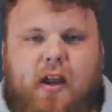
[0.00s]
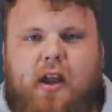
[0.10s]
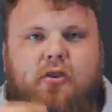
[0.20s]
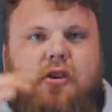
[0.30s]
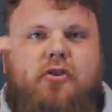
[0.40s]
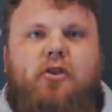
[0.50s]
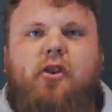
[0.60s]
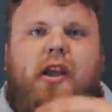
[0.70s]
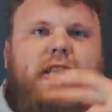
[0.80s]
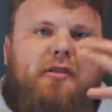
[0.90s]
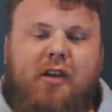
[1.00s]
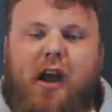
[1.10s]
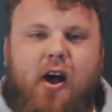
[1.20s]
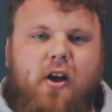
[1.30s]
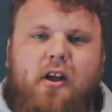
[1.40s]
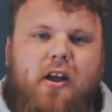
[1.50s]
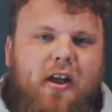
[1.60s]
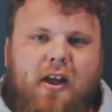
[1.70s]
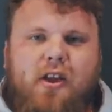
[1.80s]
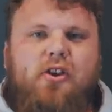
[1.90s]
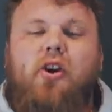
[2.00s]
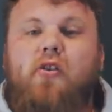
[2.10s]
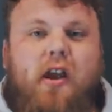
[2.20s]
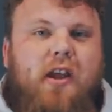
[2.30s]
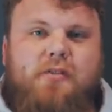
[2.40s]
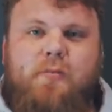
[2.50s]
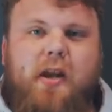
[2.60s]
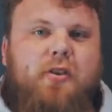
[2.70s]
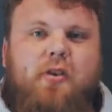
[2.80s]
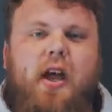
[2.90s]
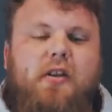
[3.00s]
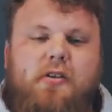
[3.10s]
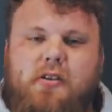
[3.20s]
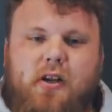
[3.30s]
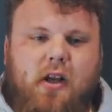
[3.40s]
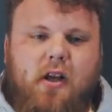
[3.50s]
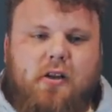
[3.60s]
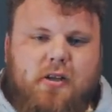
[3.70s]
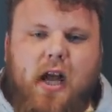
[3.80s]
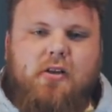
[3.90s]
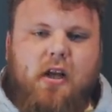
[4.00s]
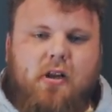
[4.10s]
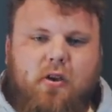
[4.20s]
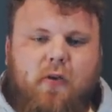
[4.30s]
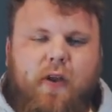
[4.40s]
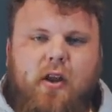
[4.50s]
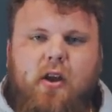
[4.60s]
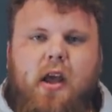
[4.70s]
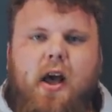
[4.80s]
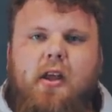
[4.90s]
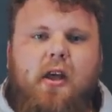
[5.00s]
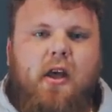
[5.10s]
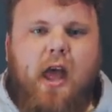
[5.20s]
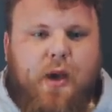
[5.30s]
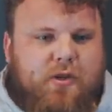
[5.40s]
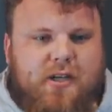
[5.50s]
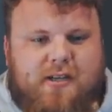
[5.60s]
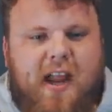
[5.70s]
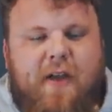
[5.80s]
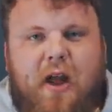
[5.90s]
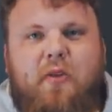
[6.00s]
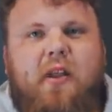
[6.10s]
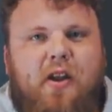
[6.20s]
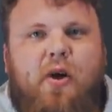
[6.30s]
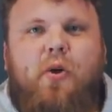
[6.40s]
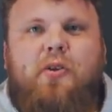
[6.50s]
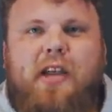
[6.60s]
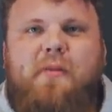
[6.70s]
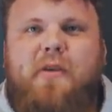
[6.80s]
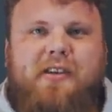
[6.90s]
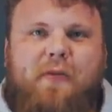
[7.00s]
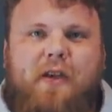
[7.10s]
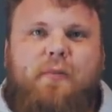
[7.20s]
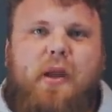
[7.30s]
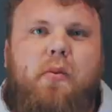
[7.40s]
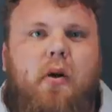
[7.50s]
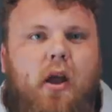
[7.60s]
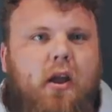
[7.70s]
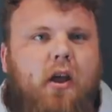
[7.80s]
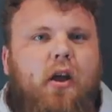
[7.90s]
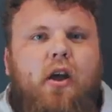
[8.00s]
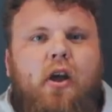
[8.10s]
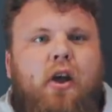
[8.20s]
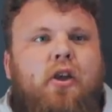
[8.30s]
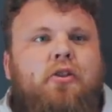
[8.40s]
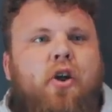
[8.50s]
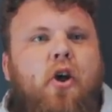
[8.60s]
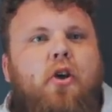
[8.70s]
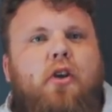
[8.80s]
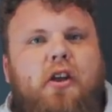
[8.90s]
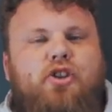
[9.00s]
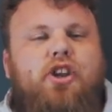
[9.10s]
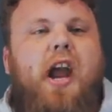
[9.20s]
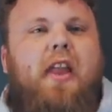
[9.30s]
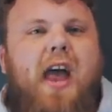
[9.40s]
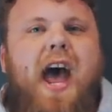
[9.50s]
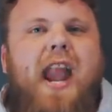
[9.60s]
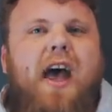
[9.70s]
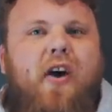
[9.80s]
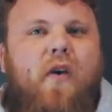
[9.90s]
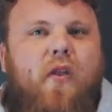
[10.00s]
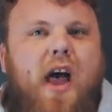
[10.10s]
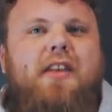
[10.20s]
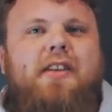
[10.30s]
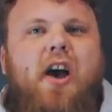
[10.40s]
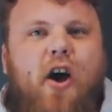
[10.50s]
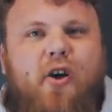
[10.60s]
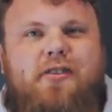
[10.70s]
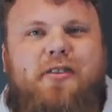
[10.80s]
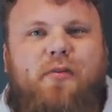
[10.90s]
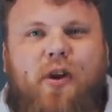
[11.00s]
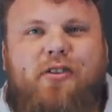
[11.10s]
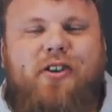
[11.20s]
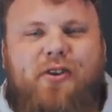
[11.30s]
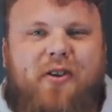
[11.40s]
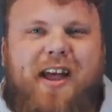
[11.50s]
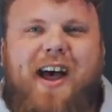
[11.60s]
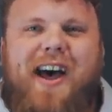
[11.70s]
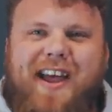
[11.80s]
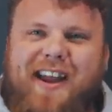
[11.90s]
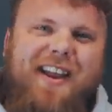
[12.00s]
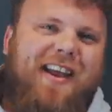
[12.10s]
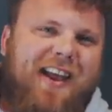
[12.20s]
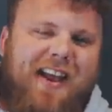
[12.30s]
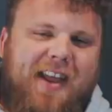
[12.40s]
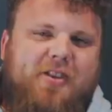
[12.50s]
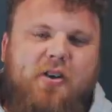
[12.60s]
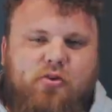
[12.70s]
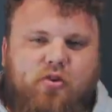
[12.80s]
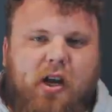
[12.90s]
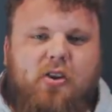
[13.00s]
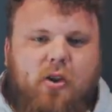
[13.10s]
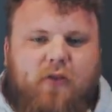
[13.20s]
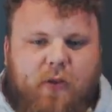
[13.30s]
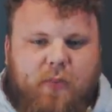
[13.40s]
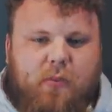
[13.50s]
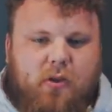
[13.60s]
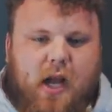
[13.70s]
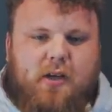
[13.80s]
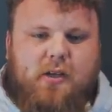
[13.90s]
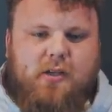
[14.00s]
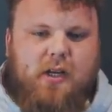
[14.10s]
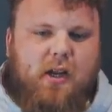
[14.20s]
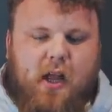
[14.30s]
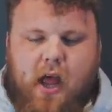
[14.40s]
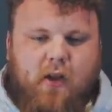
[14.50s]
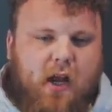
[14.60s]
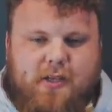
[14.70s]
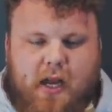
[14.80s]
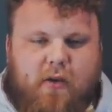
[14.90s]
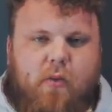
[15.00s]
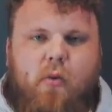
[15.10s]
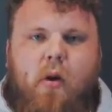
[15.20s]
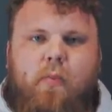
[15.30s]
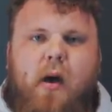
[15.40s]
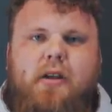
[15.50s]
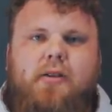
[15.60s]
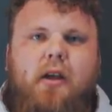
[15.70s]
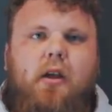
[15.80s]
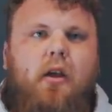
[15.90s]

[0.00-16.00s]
and it would just look like this. You couldn't really explain to it. It's such a cool thing in the eye. It was just left out there the whole time because I think people were like, dude, check that out, that's awesome, what do you do with that? And then, so it was really good for people to actually see, like I said, everyone walked past like,